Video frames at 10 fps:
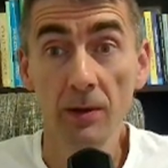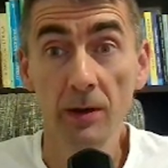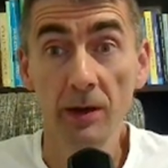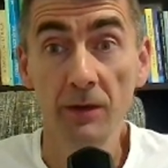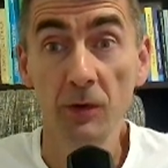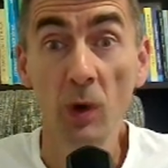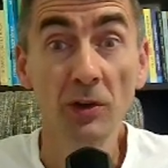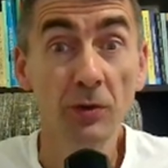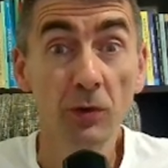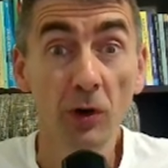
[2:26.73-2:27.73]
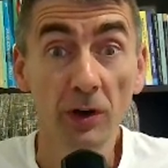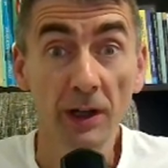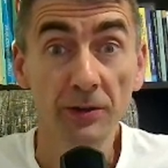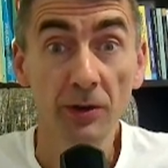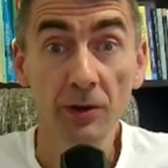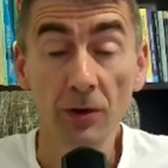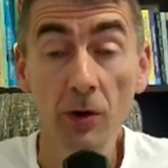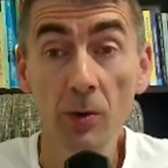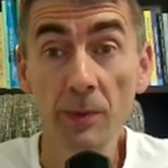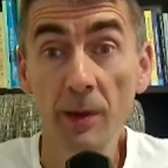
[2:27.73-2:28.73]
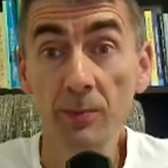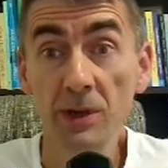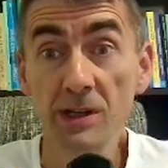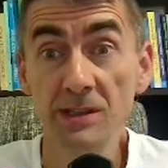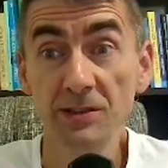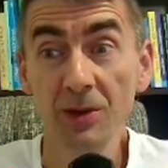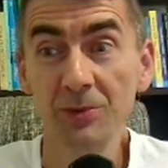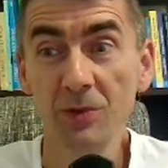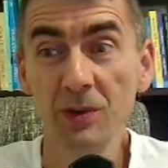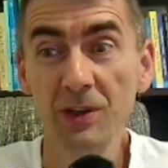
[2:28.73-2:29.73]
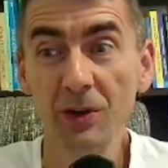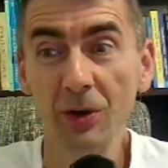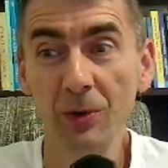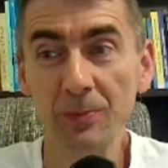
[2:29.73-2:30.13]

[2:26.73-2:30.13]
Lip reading: If you want to work it on your own, then please stop the video.